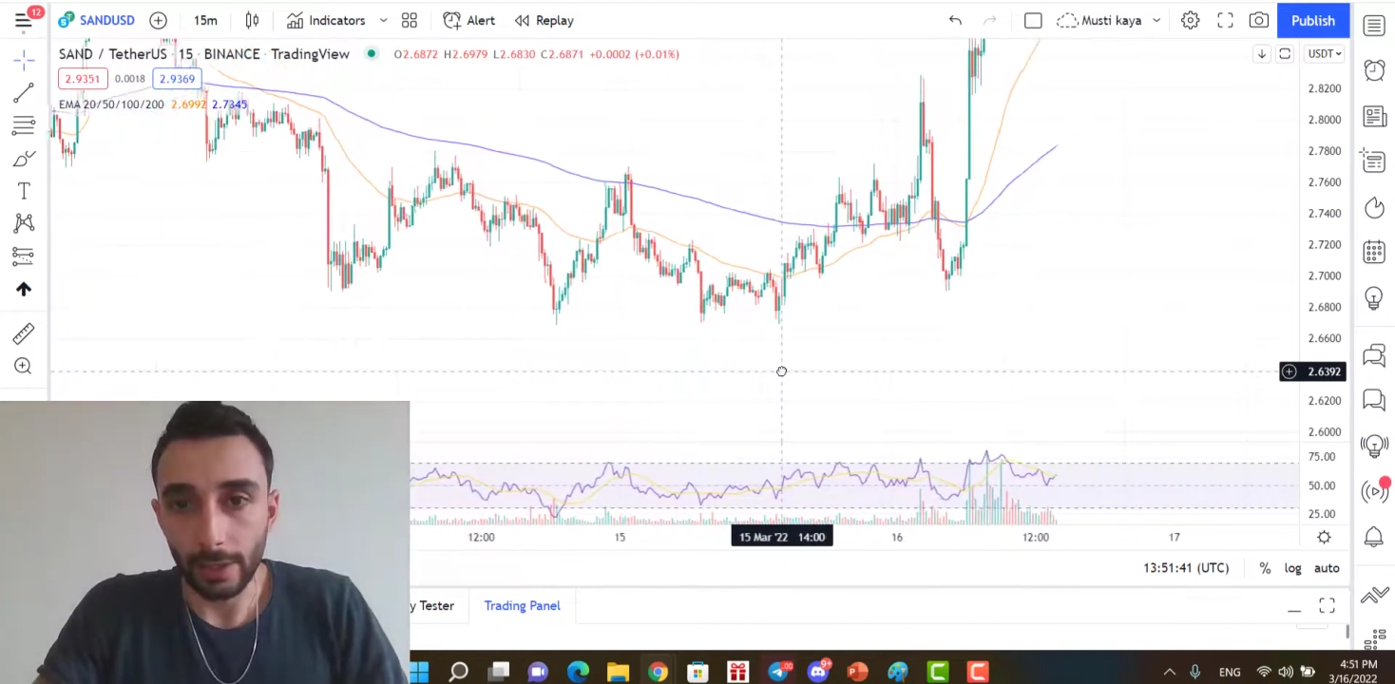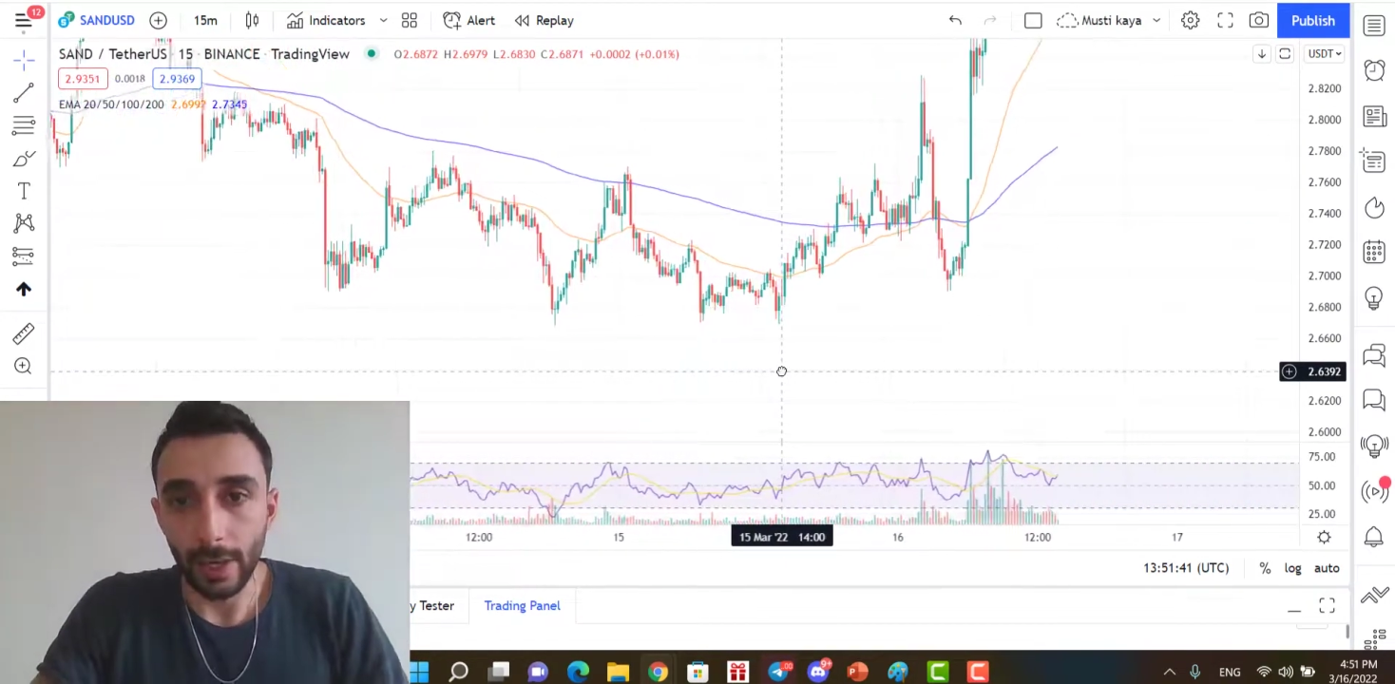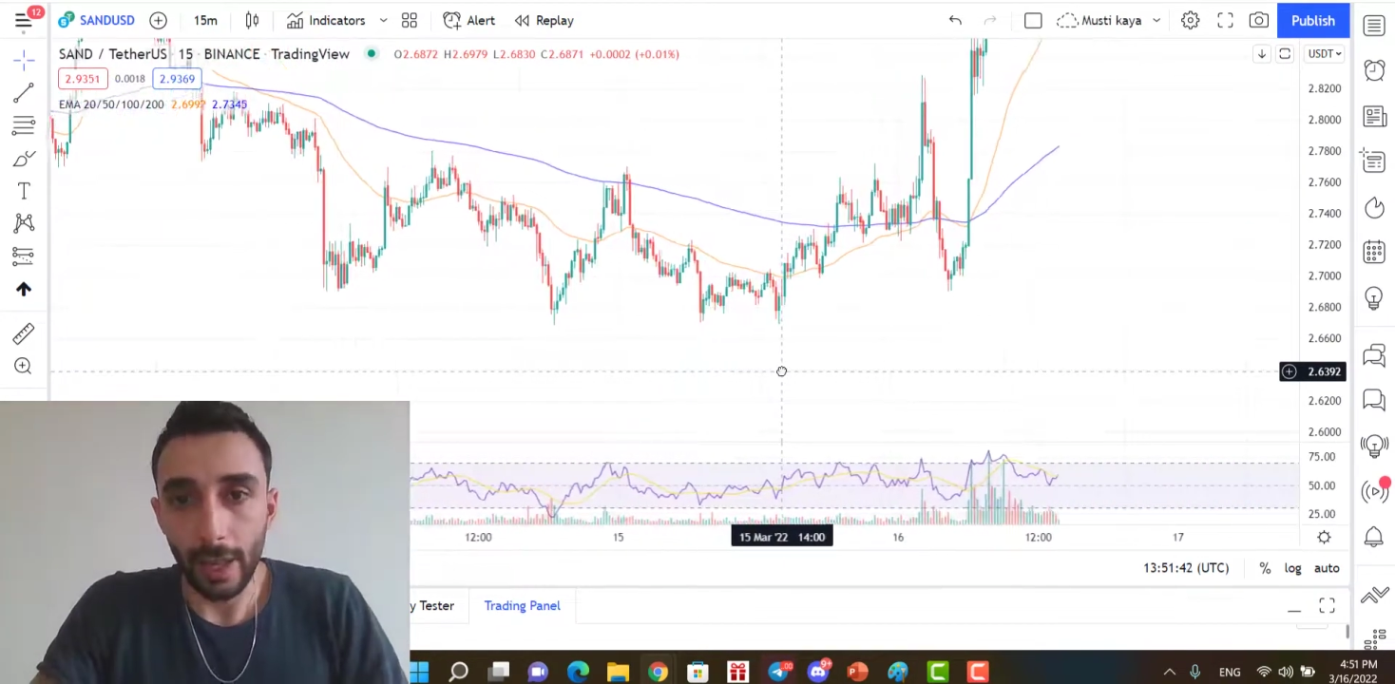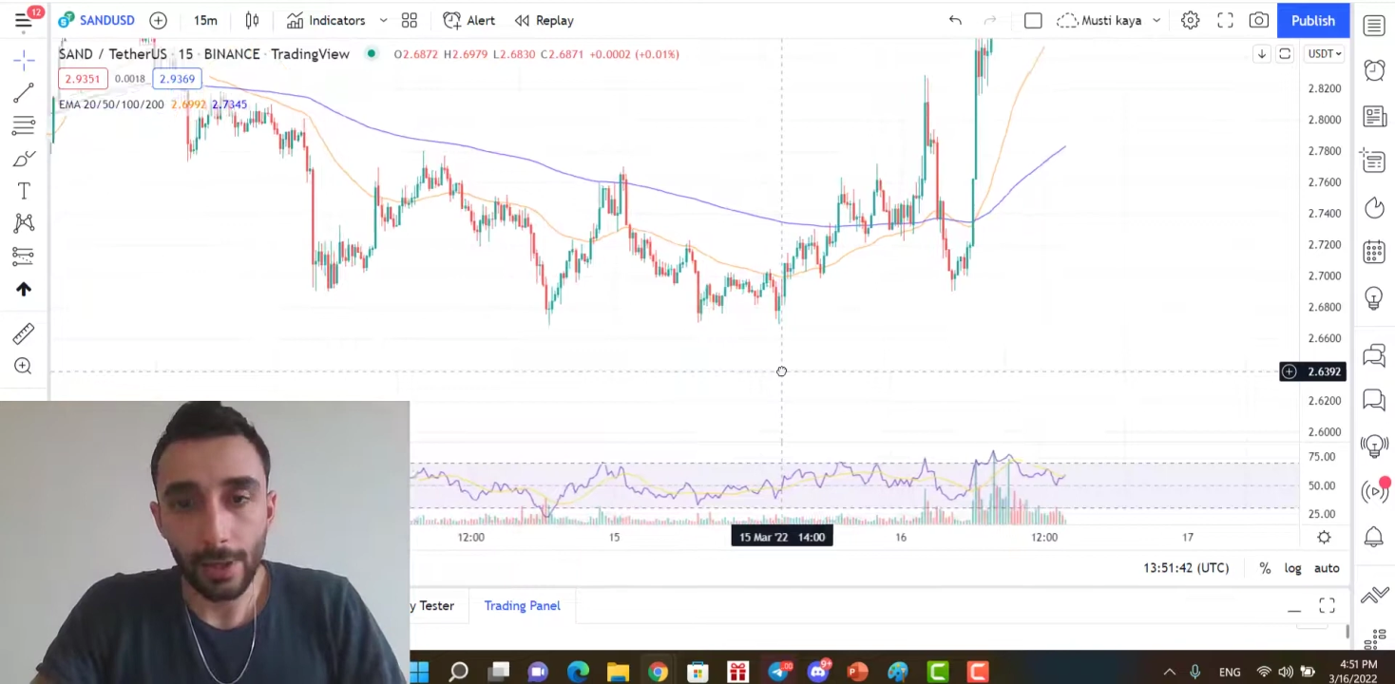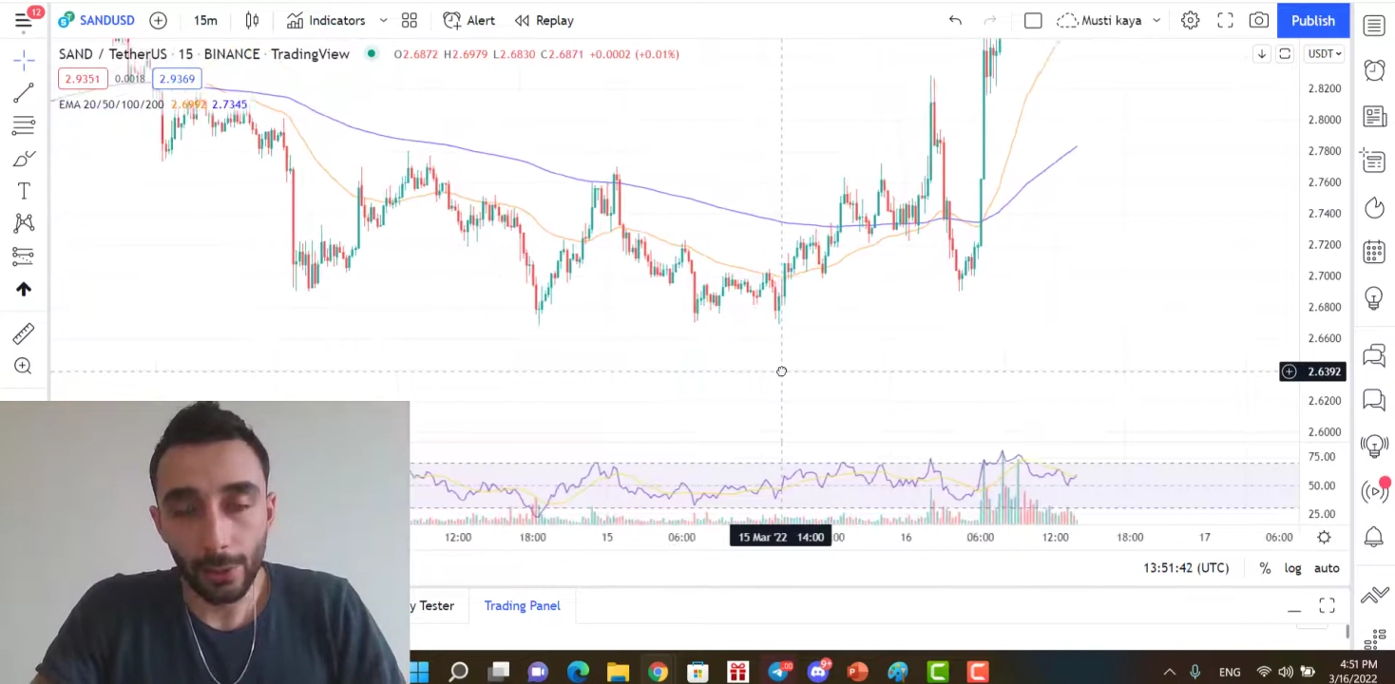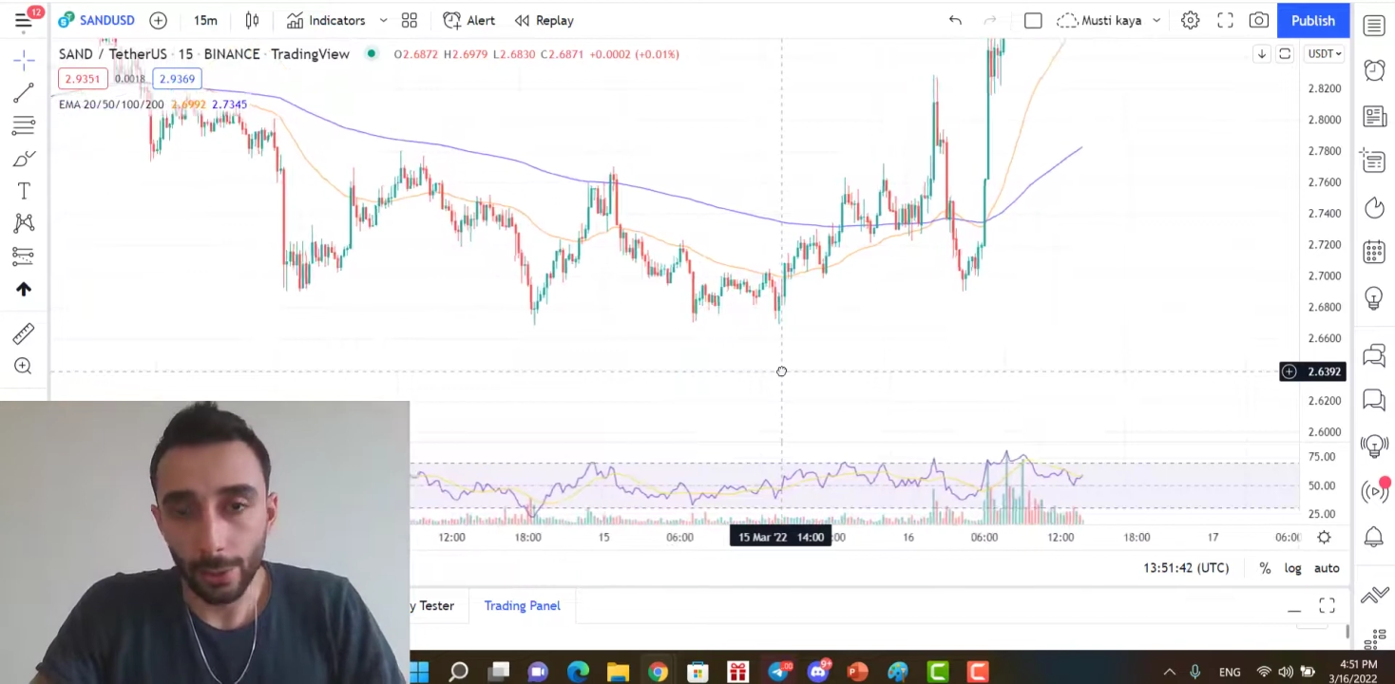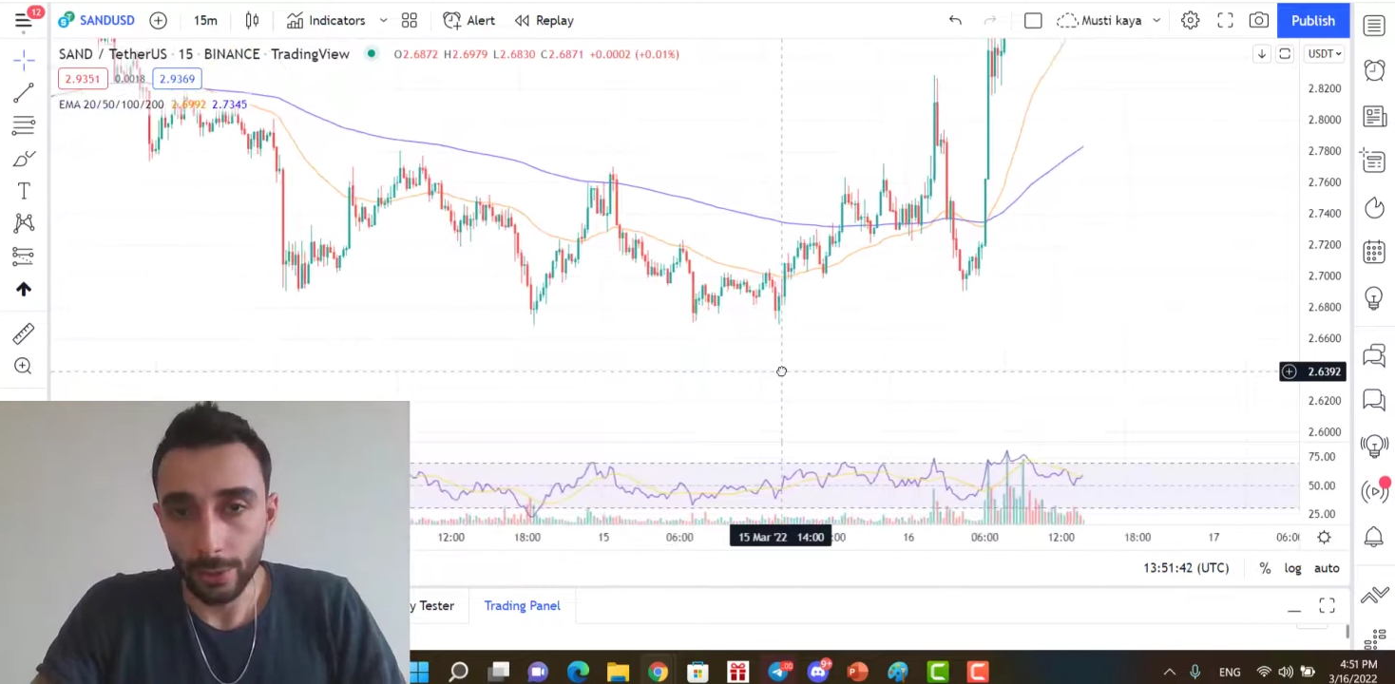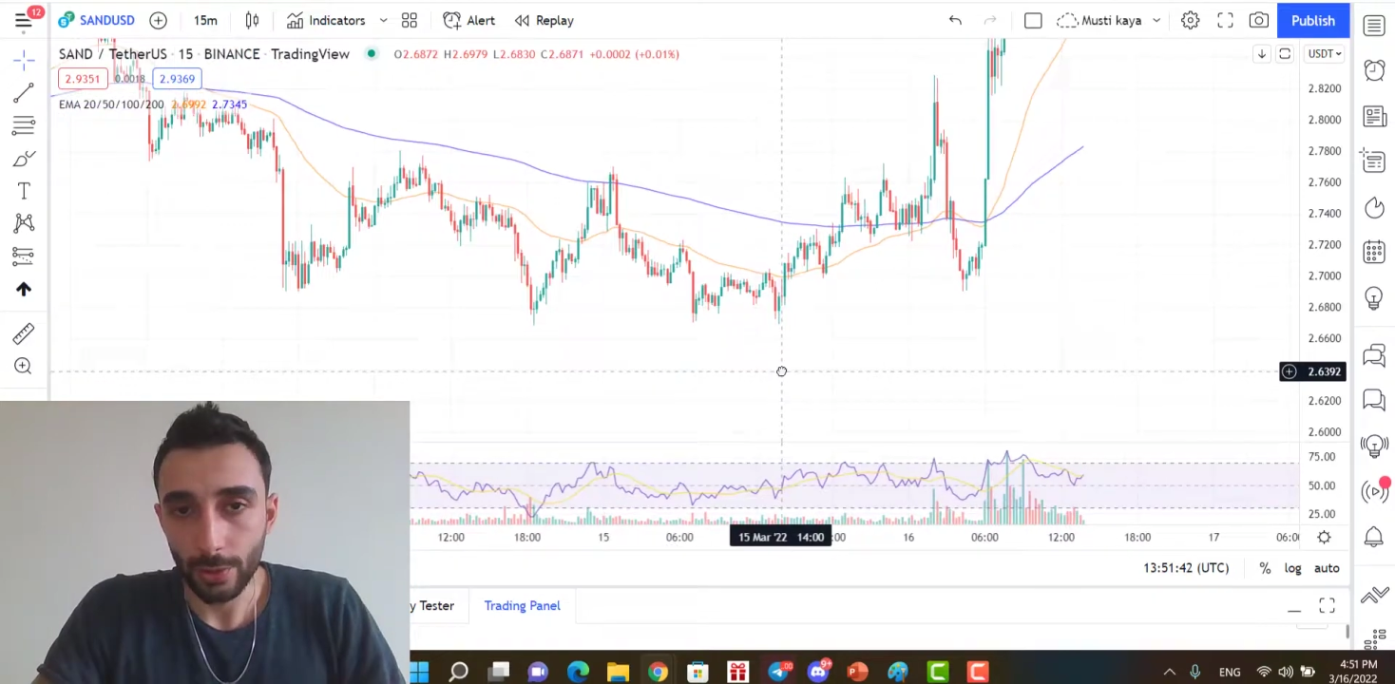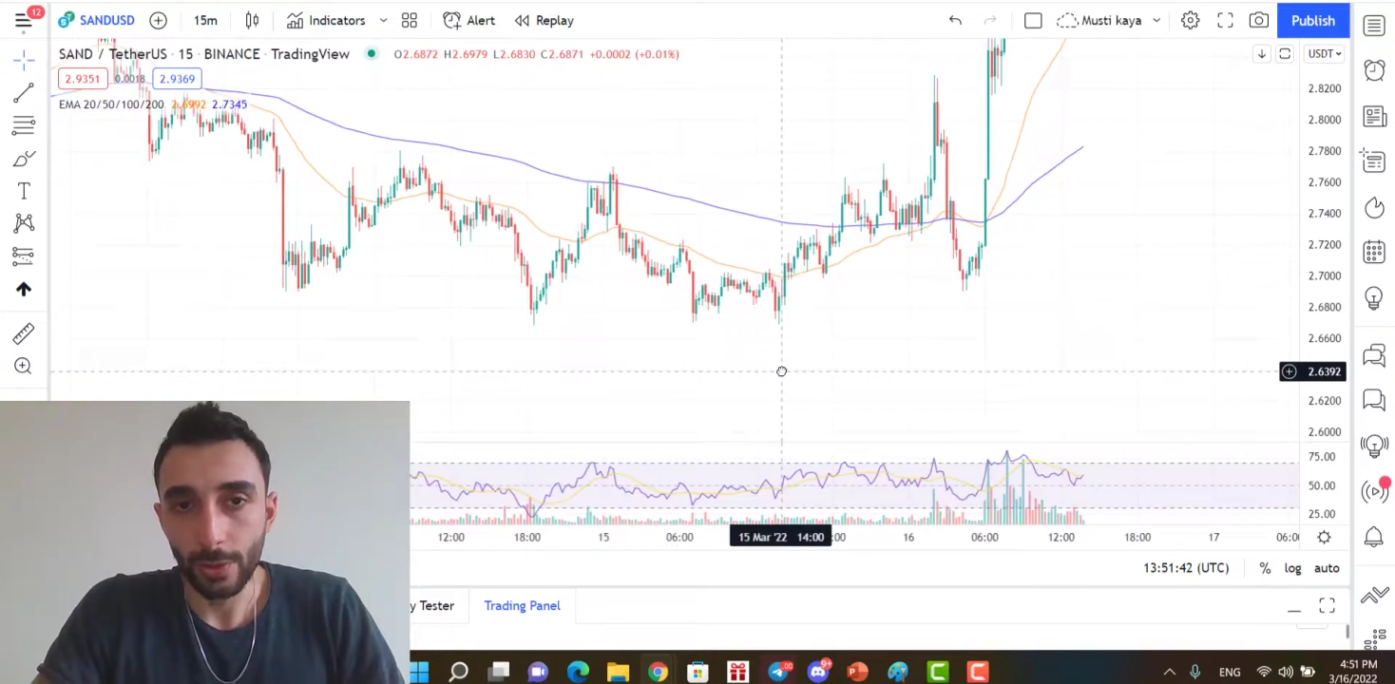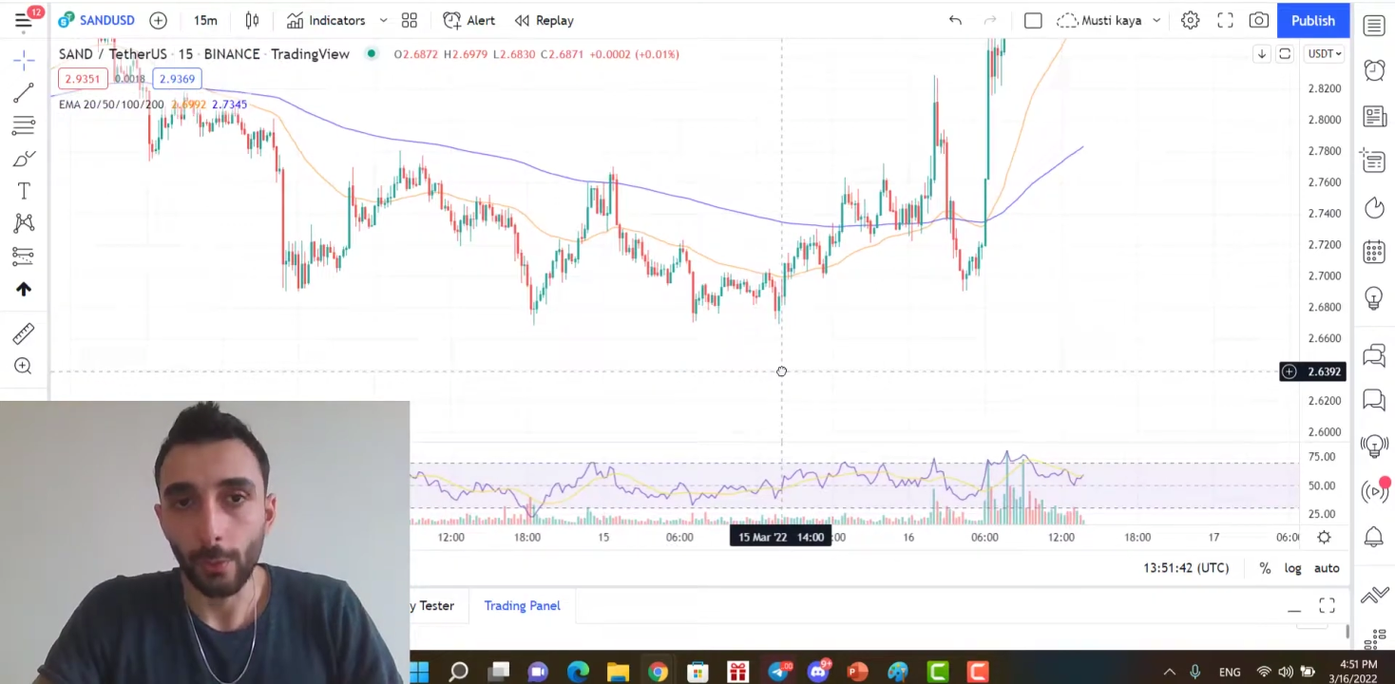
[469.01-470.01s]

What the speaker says: that I use